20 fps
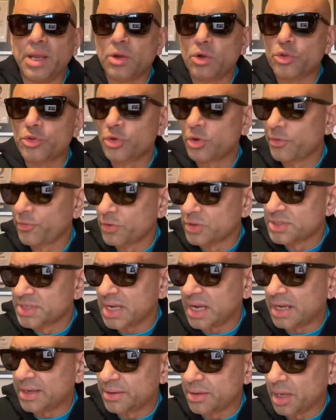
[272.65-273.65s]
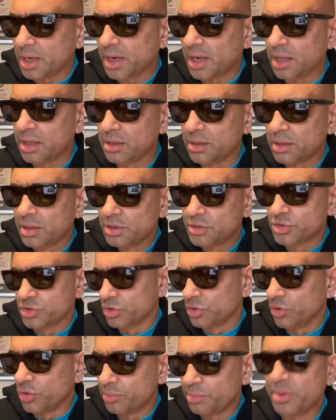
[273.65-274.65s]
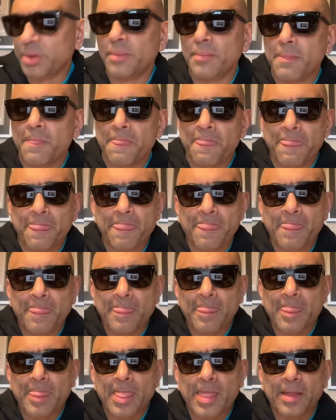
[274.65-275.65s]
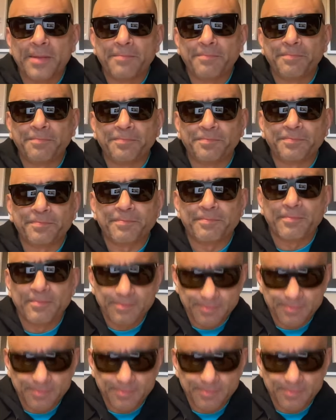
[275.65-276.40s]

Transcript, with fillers: Go through your full side, and I'll yeah. I'll, I'll do it now. Yeah, I'll say this is a.